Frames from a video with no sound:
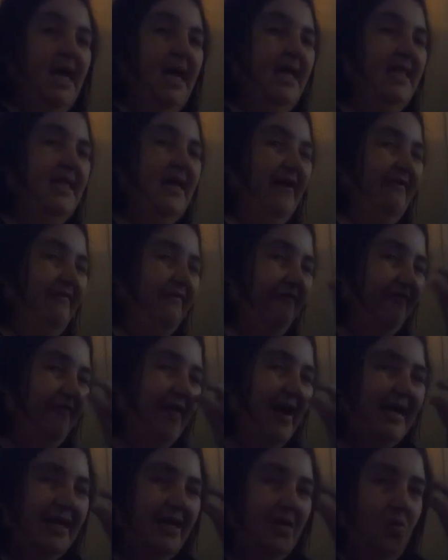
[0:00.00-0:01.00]
And that
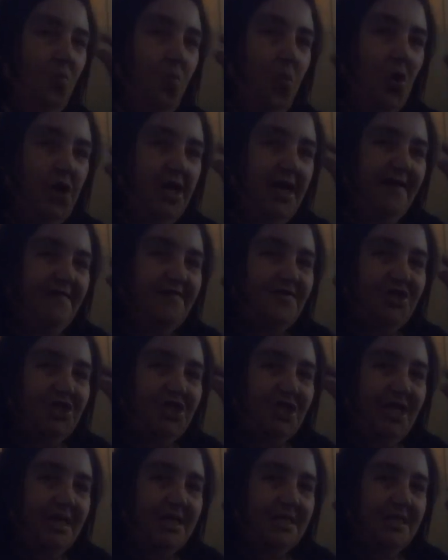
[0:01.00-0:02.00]
fucking what if
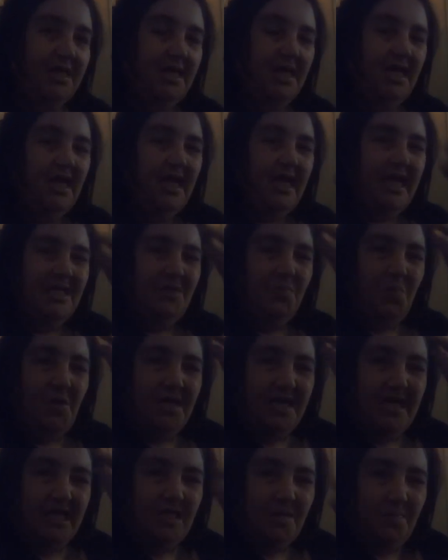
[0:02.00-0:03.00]
shit is
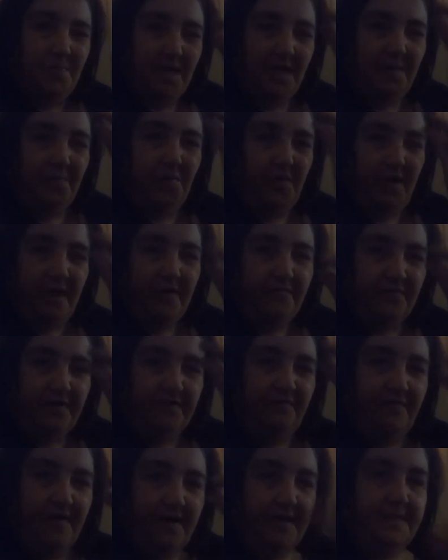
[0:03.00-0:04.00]
what gets people
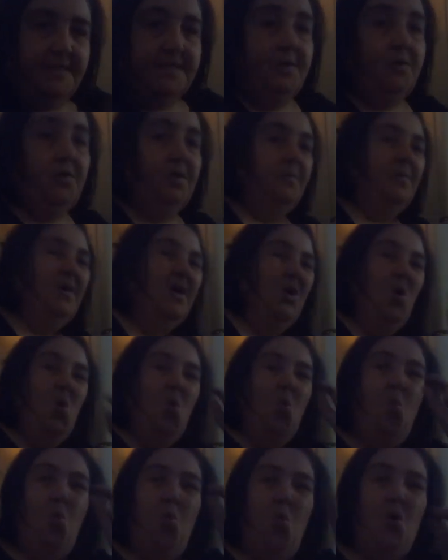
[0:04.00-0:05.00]
every fucking time.
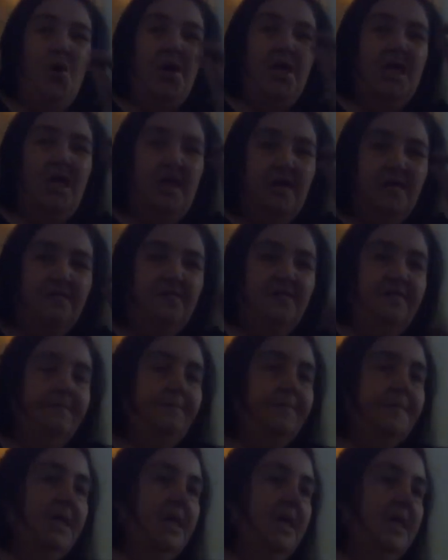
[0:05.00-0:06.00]
What if?
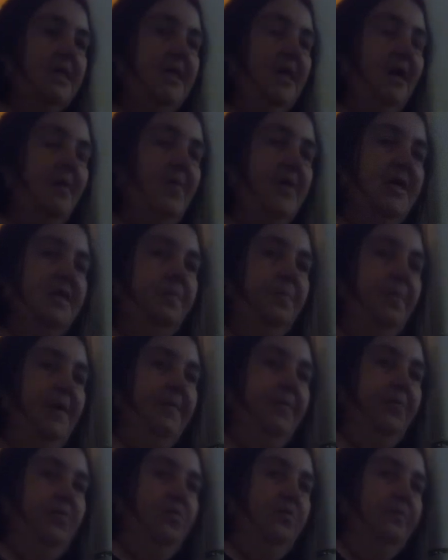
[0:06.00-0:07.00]
Now, most
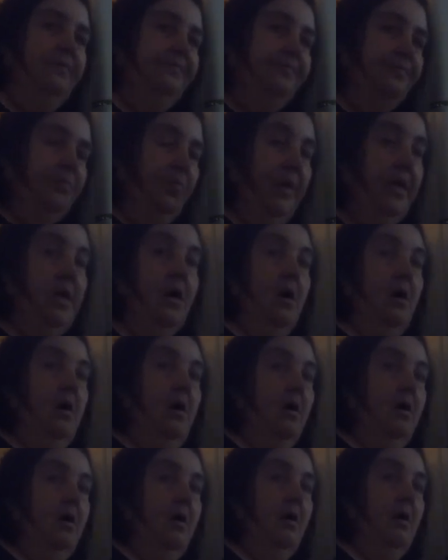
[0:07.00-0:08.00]
people went
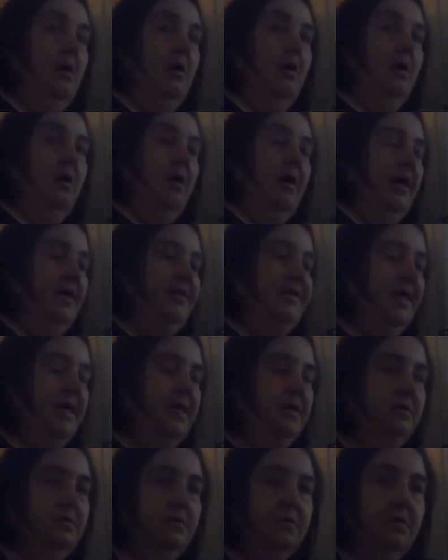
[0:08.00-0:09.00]
and
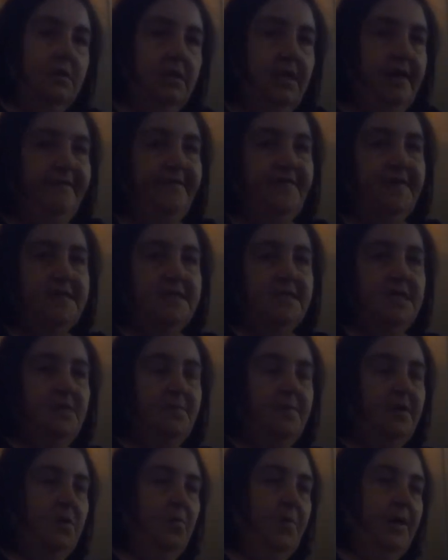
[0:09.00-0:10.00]
then left the
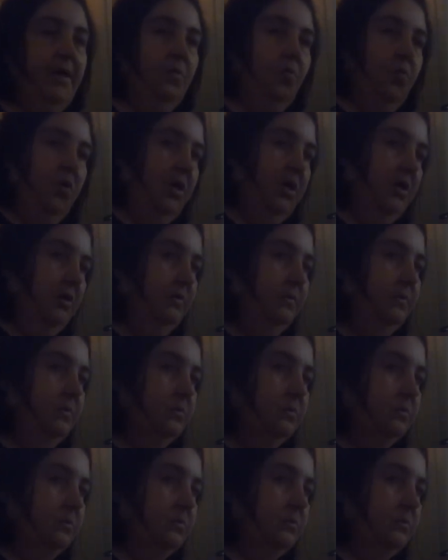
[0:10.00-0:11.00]
cinema and went, well,